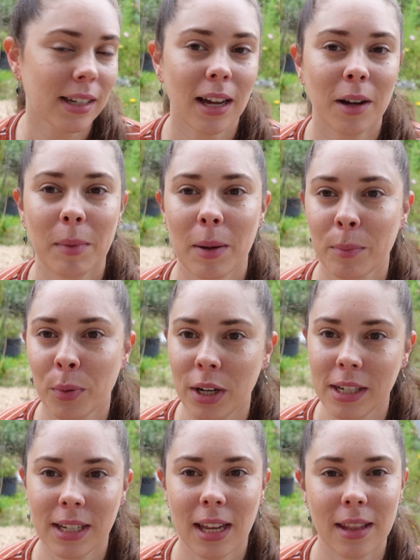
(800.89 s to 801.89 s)
I'm
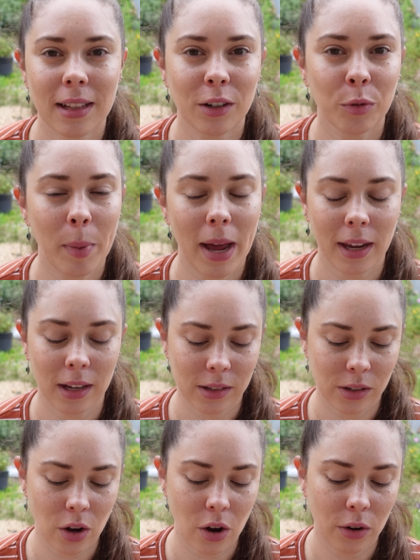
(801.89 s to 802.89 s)
putting together little
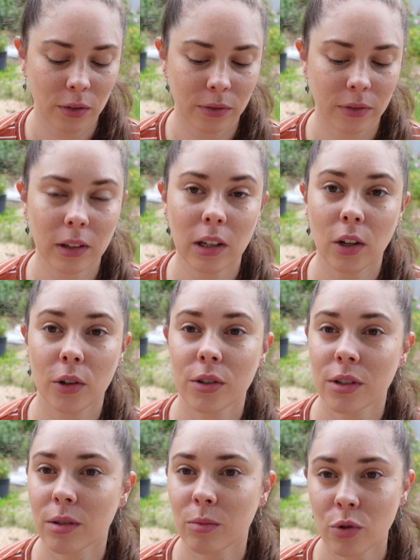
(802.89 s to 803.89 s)
packets of loose